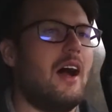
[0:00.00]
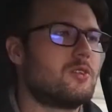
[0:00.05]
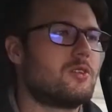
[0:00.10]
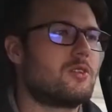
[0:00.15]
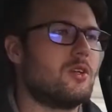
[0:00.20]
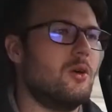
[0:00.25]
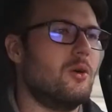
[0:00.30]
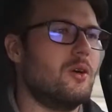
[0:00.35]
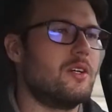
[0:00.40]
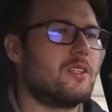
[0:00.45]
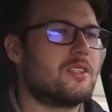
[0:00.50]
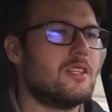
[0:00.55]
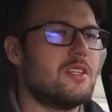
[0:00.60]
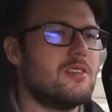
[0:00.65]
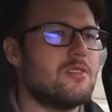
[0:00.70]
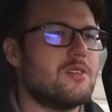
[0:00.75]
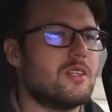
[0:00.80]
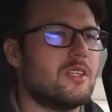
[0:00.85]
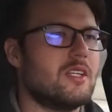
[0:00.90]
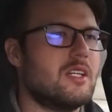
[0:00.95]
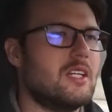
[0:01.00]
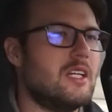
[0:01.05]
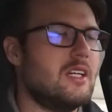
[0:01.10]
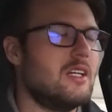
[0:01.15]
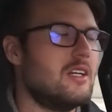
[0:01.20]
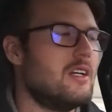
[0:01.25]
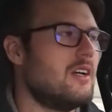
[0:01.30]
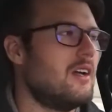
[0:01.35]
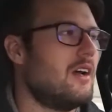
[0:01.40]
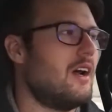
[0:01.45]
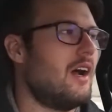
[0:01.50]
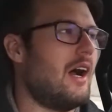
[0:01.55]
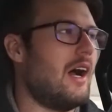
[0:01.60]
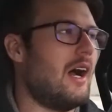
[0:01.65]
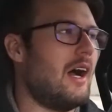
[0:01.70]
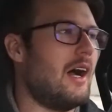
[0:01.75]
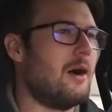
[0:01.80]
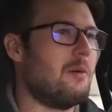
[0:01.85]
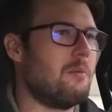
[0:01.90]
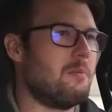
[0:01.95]
So essentially,
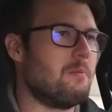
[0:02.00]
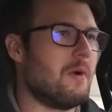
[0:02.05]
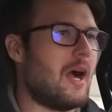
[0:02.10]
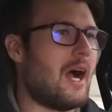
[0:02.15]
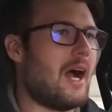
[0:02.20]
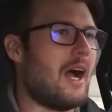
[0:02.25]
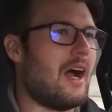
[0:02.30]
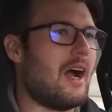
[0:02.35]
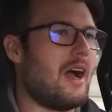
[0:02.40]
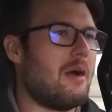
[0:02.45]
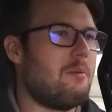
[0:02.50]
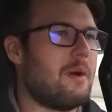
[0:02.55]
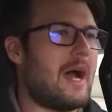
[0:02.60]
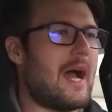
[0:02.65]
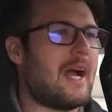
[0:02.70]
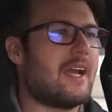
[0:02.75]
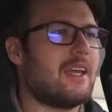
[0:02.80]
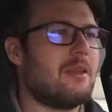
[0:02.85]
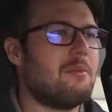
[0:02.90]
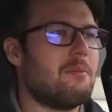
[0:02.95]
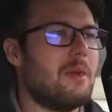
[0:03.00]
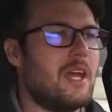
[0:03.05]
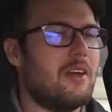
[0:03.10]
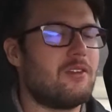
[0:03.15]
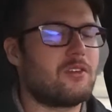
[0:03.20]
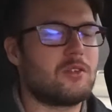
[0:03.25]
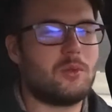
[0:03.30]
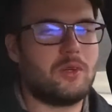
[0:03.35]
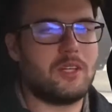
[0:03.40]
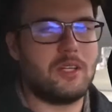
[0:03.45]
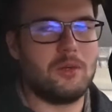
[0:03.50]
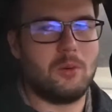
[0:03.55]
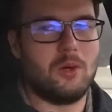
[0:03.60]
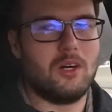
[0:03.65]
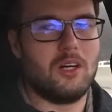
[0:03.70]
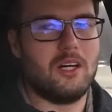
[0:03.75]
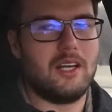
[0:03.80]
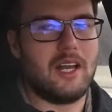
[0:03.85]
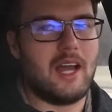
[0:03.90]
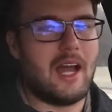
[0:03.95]
back in May of
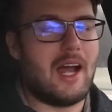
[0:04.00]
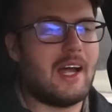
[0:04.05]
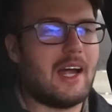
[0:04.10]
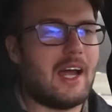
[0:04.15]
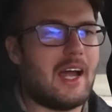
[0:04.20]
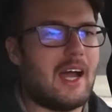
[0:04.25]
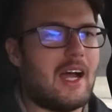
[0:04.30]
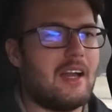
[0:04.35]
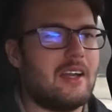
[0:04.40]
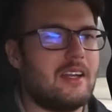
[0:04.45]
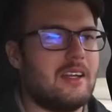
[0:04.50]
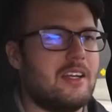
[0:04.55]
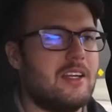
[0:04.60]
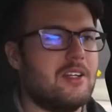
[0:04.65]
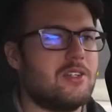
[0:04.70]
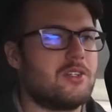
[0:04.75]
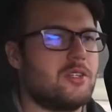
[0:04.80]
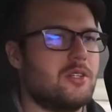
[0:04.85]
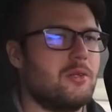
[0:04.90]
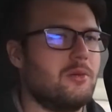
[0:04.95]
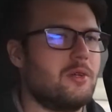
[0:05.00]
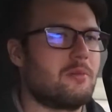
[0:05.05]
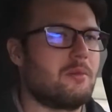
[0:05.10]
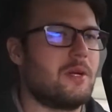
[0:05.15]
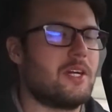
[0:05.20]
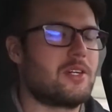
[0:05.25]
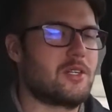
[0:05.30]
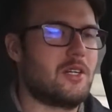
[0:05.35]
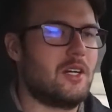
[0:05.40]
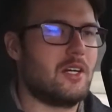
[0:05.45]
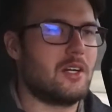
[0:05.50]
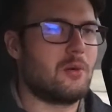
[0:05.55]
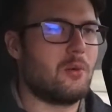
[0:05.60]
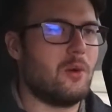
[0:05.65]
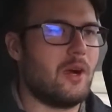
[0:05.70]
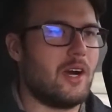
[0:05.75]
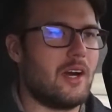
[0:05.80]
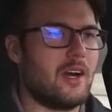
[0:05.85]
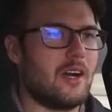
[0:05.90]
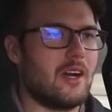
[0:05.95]
21, I had an issue with my truck
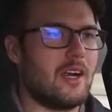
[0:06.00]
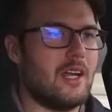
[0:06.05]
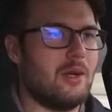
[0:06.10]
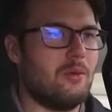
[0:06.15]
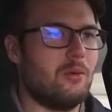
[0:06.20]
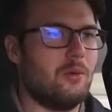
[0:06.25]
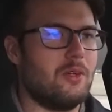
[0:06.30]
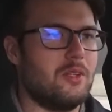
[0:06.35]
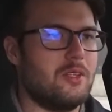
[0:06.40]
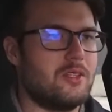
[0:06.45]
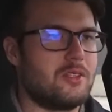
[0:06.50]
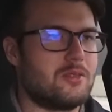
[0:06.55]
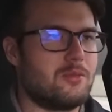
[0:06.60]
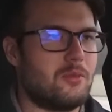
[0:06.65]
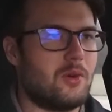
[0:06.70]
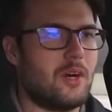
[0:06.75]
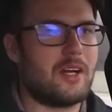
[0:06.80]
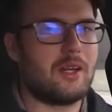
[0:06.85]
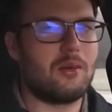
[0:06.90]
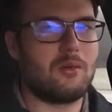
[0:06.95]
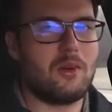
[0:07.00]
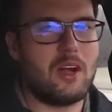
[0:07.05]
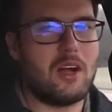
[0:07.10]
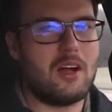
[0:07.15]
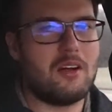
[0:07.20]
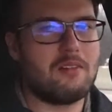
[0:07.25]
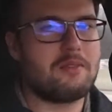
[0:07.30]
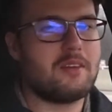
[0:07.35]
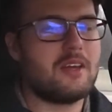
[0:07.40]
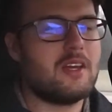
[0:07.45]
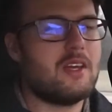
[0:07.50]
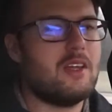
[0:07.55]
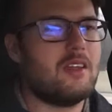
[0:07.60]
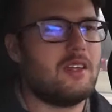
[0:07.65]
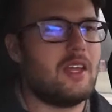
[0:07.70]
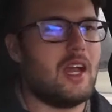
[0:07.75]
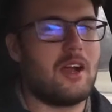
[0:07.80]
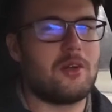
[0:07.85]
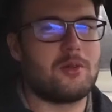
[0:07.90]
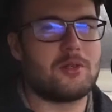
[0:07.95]
where it was running rough,
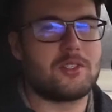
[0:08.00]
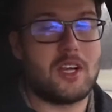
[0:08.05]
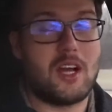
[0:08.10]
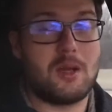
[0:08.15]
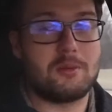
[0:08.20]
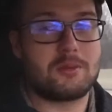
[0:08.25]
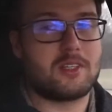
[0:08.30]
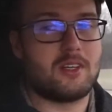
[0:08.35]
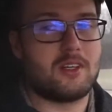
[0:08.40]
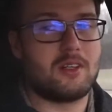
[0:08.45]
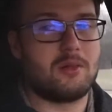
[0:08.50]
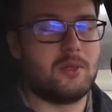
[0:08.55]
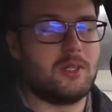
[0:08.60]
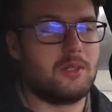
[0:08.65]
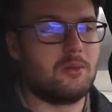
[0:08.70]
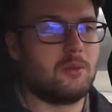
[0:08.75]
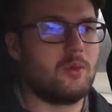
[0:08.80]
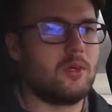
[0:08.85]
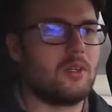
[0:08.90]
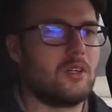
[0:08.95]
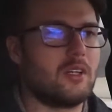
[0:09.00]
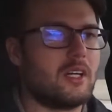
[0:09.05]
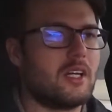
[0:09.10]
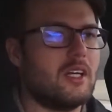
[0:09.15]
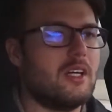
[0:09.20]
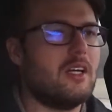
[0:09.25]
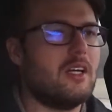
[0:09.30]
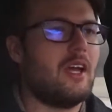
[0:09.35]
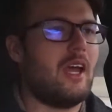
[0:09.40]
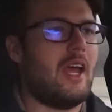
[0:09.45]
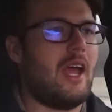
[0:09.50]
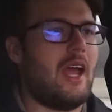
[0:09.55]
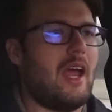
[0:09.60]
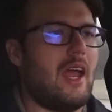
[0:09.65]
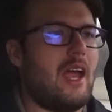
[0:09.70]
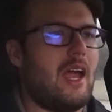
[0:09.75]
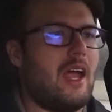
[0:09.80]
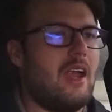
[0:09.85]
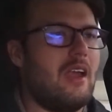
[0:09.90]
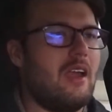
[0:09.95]
the auto stop start wouldn't work,
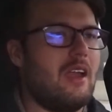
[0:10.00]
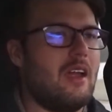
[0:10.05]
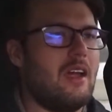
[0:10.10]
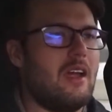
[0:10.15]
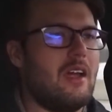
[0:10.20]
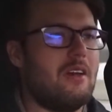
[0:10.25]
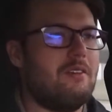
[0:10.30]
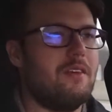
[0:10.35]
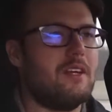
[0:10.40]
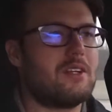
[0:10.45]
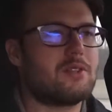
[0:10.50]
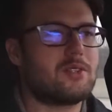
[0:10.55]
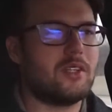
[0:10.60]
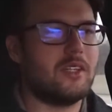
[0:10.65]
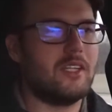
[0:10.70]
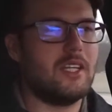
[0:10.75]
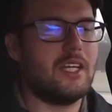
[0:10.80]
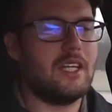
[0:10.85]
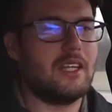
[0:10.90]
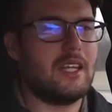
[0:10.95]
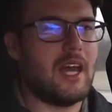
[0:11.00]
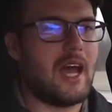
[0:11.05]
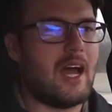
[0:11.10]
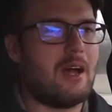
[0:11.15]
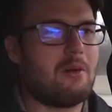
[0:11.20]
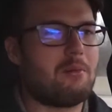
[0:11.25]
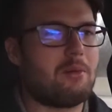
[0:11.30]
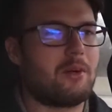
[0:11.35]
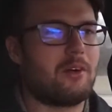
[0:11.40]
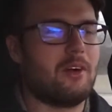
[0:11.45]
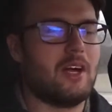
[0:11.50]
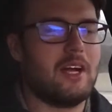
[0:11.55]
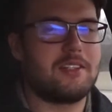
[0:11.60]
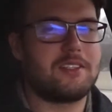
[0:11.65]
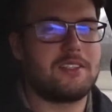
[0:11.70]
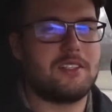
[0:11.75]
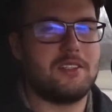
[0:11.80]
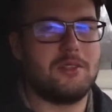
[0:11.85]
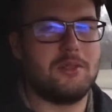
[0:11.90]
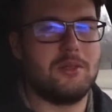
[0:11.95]
and eventually that
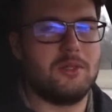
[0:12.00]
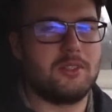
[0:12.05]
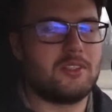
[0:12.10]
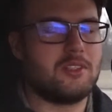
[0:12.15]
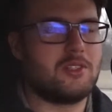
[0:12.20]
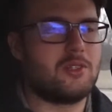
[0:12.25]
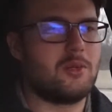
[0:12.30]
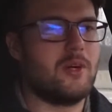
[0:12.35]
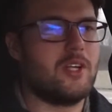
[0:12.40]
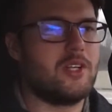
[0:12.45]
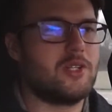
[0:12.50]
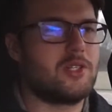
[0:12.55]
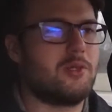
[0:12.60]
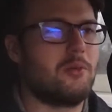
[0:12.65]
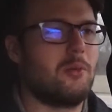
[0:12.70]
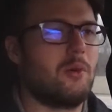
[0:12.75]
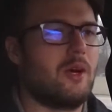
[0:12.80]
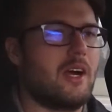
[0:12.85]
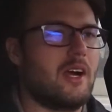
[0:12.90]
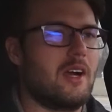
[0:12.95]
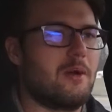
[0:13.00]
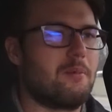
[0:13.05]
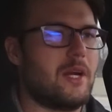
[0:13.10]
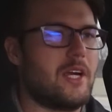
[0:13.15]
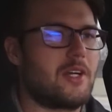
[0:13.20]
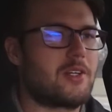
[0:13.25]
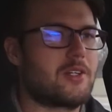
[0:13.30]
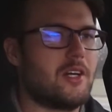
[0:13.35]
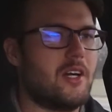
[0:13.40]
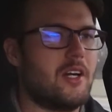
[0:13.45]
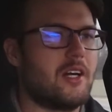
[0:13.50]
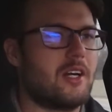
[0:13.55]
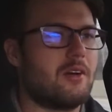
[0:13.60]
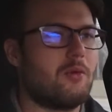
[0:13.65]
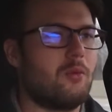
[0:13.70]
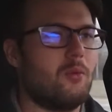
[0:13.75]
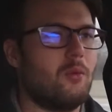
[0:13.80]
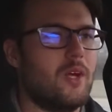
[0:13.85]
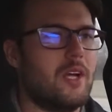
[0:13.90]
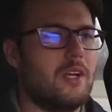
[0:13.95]
progressed into a situation where my truck,
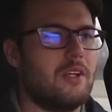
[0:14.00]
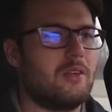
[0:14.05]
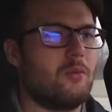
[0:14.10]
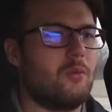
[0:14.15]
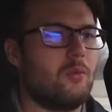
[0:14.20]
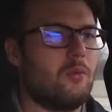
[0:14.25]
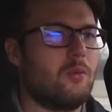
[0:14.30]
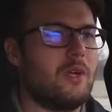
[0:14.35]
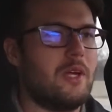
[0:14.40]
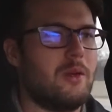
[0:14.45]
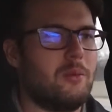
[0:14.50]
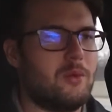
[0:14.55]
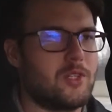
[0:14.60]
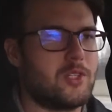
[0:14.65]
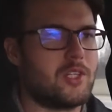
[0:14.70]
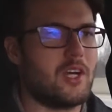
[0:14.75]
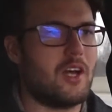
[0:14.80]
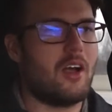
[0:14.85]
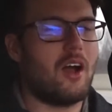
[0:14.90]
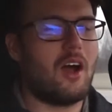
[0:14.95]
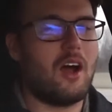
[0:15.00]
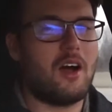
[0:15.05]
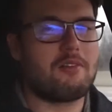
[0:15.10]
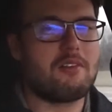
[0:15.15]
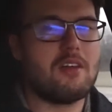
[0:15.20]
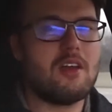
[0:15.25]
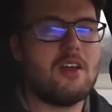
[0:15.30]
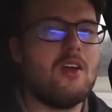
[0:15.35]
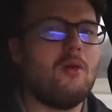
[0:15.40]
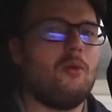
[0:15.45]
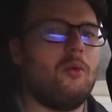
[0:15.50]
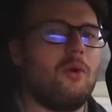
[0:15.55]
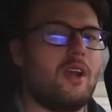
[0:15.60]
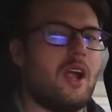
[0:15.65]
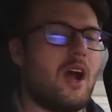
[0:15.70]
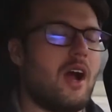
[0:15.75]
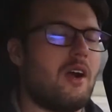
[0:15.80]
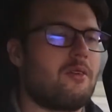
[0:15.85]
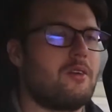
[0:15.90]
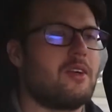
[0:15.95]
when it was shut off, would
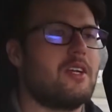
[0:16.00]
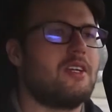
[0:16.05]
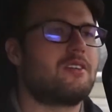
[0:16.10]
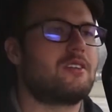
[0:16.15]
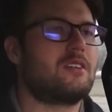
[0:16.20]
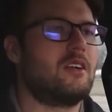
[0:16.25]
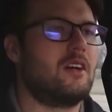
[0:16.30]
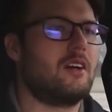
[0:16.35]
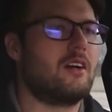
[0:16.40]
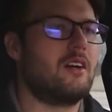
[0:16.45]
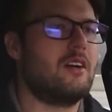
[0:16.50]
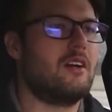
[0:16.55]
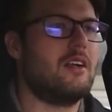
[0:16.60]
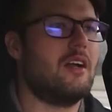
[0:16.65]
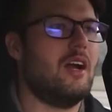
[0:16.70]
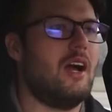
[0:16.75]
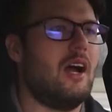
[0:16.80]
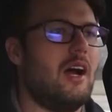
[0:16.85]
not restart,